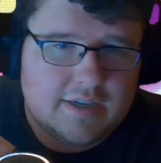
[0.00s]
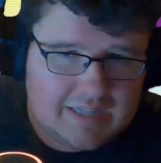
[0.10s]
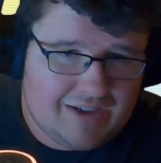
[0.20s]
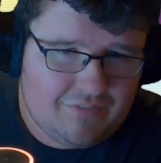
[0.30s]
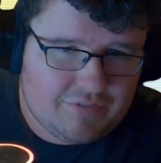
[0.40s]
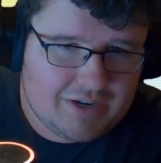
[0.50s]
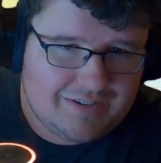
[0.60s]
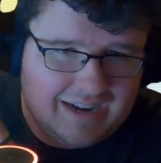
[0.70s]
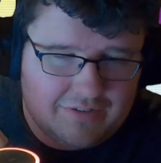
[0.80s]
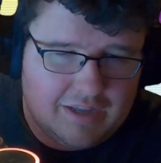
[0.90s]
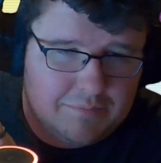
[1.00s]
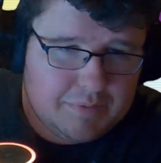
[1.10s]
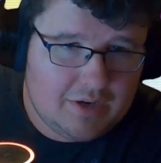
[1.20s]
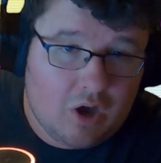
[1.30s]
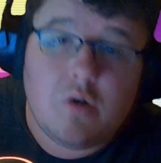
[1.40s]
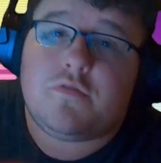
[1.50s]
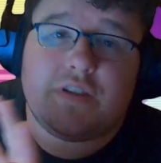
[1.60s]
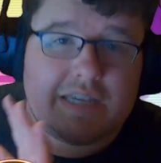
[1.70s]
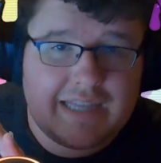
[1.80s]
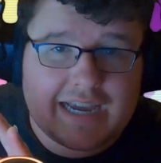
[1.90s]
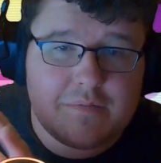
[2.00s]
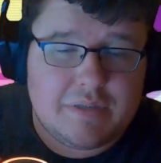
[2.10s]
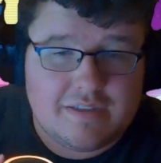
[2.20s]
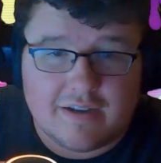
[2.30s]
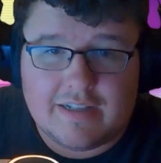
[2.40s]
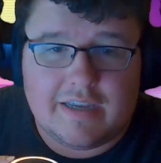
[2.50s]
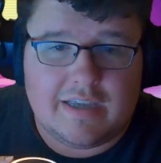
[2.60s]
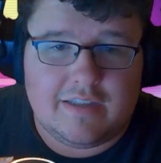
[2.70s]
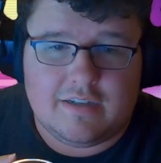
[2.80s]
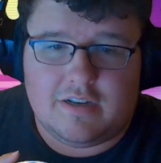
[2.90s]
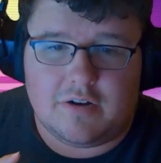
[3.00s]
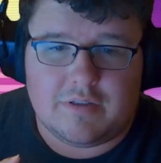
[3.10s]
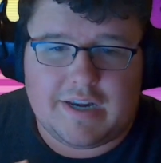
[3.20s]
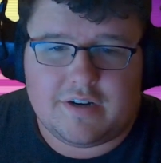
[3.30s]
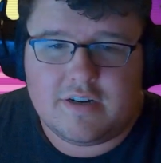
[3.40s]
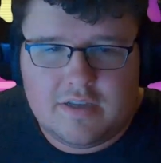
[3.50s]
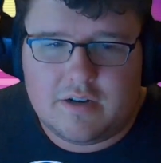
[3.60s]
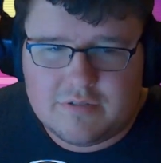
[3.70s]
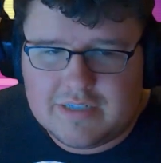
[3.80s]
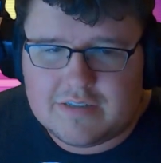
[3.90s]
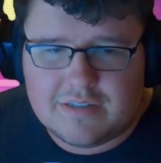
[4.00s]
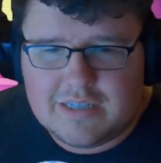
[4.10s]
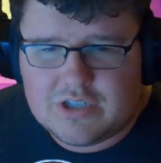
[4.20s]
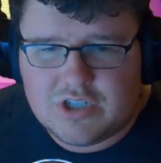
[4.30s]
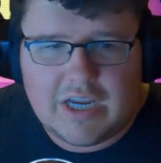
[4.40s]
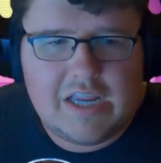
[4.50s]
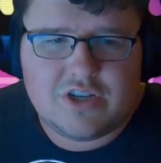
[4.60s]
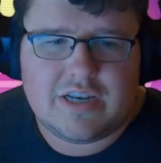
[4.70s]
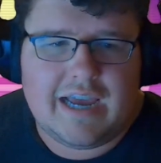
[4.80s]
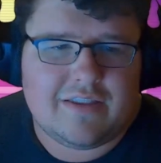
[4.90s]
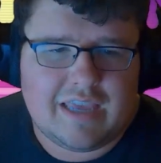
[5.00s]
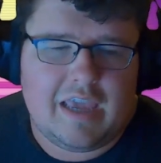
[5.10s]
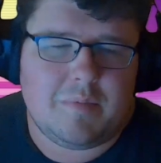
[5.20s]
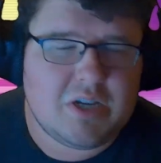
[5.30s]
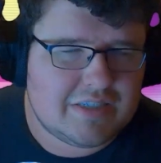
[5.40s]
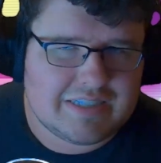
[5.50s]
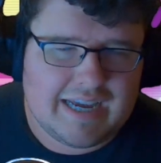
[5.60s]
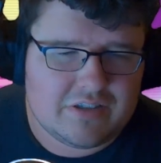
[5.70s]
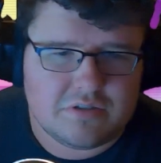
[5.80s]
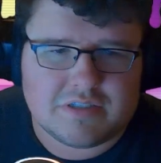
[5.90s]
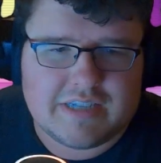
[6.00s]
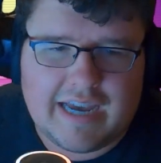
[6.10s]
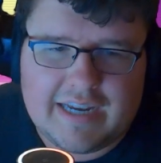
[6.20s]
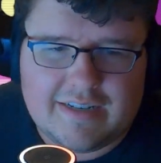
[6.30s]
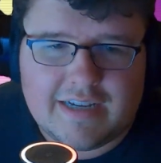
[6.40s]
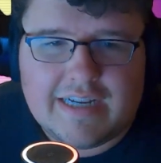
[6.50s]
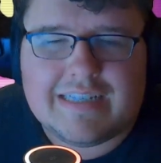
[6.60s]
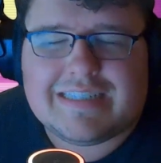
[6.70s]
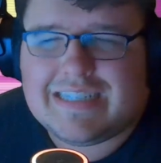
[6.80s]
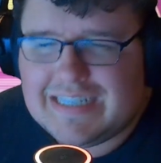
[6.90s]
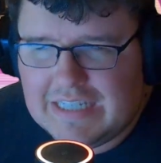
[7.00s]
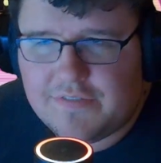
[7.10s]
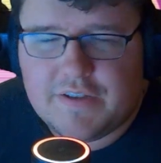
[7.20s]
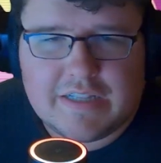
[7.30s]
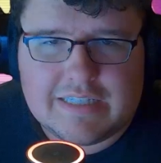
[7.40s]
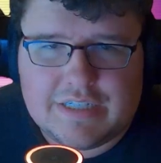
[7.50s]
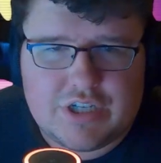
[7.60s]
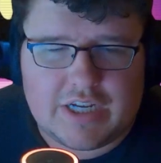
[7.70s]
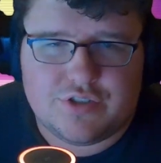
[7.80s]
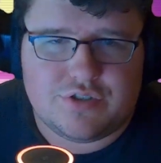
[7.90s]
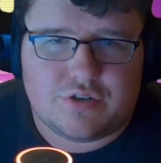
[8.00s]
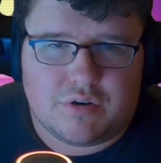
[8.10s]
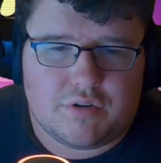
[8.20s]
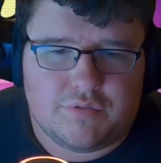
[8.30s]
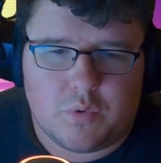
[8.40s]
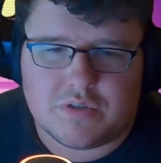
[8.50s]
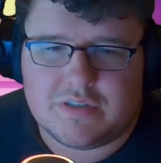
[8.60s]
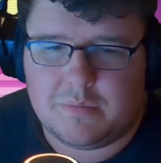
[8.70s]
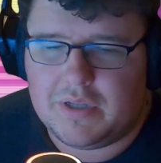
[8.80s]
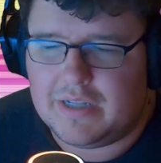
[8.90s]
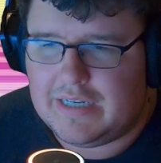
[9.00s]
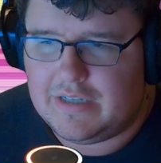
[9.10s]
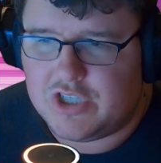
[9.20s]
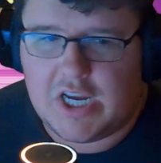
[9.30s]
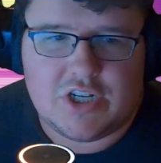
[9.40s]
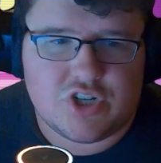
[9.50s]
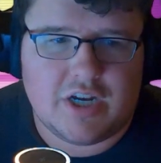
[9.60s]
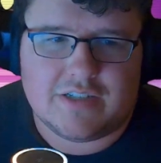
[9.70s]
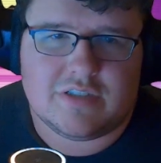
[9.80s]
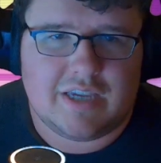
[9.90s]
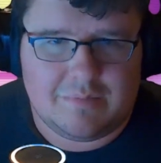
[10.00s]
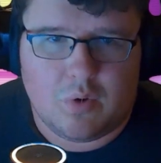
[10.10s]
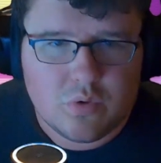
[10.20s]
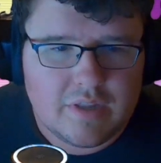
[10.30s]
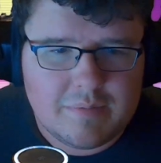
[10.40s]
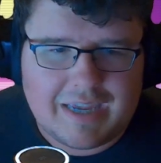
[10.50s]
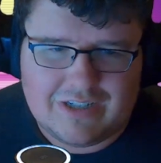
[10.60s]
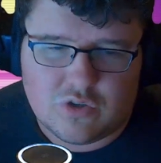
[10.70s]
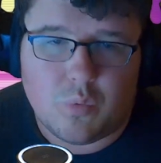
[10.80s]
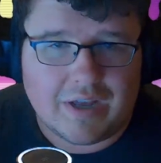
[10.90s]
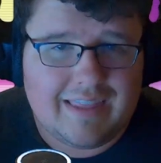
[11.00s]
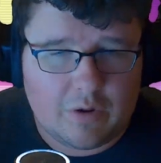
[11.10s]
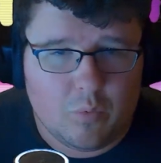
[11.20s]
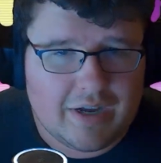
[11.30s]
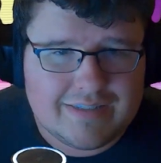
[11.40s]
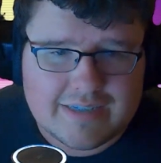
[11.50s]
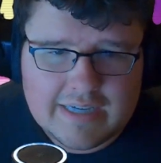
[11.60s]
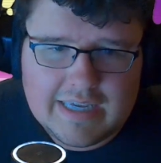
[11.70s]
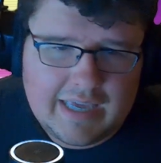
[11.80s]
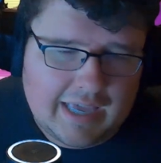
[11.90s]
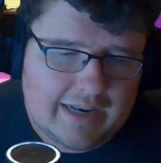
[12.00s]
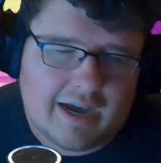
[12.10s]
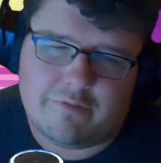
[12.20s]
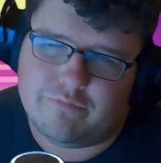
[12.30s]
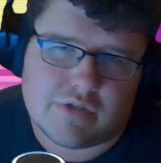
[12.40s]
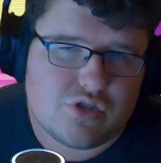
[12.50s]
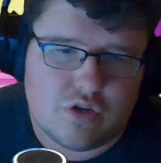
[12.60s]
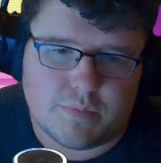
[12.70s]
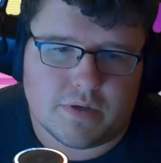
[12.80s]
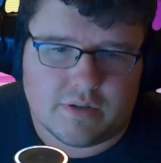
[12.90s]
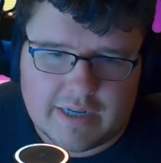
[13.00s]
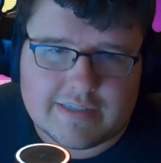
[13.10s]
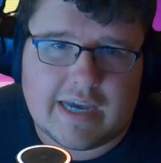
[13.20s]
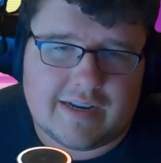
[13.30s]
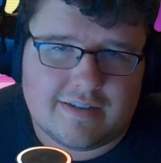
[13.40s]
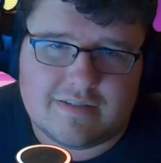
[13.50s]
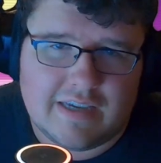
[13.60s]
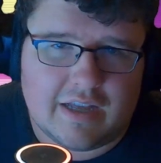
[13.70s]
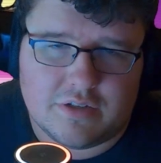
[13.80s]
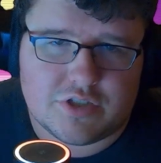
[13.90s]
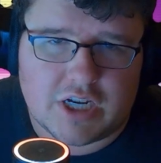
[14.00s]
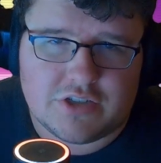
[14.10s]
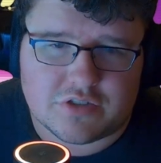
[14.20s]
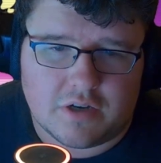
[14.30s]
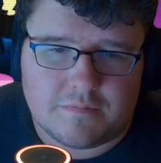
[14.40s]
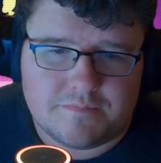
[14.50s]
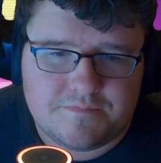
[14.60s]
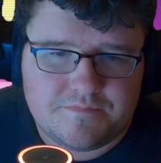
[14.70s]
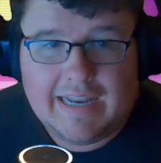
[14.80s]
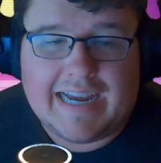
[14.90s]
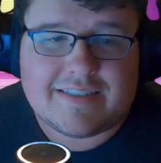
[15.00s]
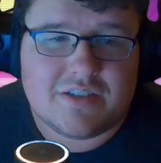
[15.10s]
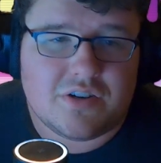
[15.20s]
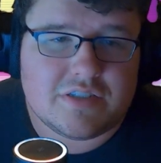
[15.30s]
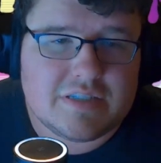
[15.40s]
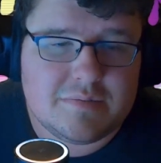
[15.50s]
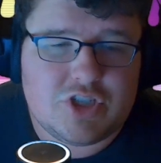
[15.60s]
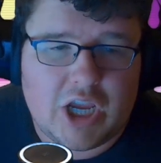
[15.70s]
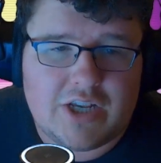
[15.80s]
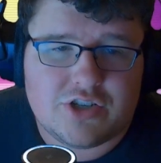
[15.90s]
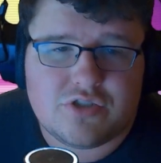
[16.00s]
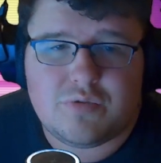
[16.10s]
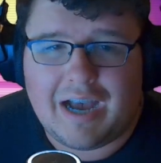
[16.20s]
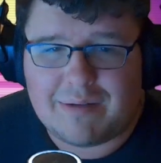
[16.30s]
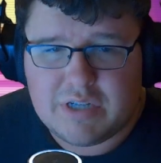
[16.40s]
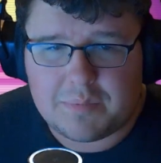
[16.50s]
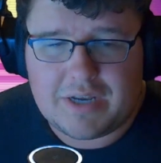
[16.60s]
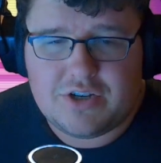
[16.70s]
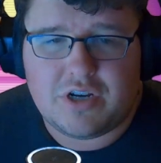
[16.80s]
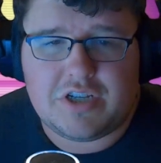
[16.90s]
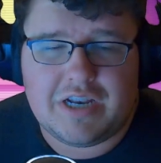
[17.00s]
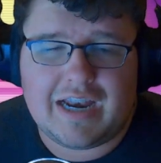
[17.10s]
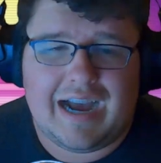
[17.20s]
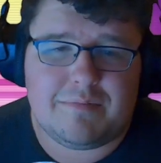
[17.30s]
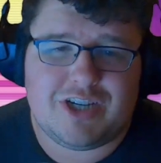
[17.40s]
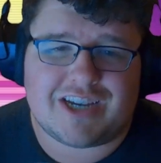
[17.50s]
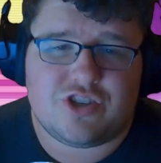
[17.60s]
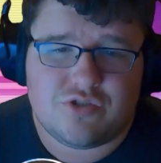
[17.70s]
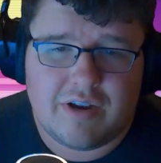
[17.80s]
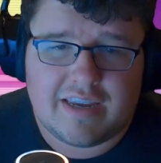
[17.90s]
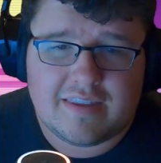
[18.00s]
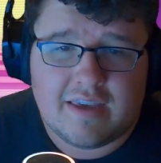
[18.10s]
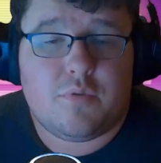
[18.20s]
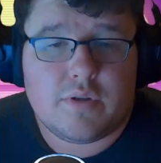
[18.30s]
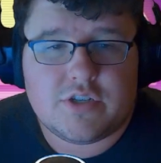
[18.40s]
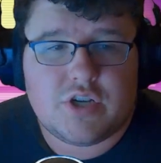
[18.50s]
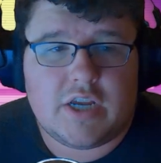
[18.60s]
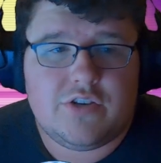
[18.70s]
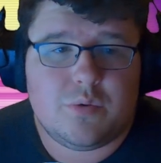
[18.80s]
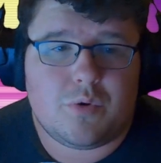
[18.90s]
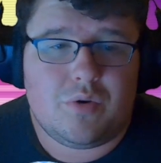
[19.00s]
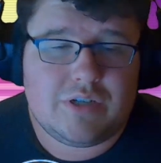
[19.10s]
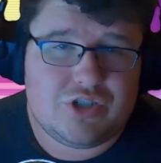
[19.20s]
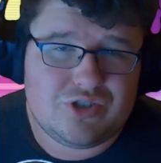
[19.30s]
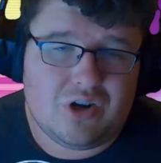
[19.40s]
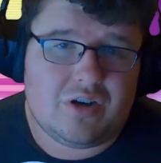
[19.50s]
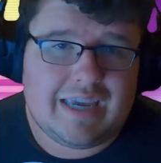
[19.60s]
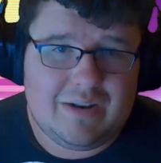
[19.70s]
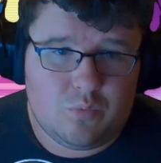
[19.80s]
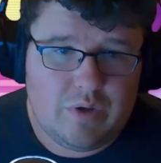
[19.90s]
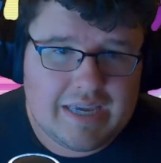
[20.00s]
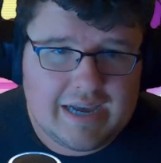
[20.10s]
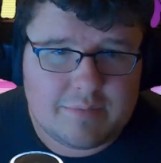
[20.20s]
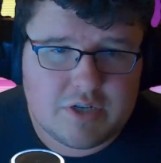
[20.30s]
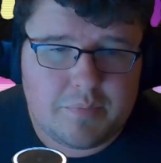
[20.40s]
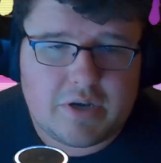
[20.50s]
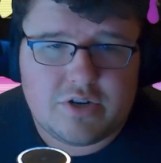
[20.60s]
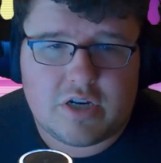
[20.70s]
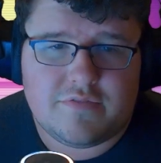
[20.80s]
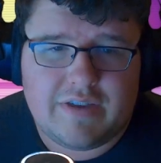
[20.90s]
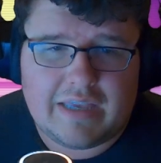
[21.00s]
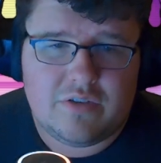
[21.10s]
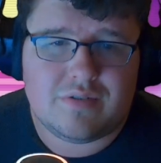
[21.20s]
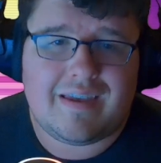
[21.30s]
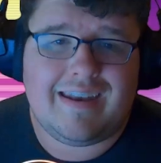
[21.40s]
They haven't figured it out yet, but hopefully that could be done, you know, later. You know, this change in how the game and gun stats are assigned significantly changes Critical Force's ability to change guns and mold them into what they want, and I'm super excited to see how those changes go. Next are some changes to object penetration and object strength. Before this change, there were only strong and weak object penetration values.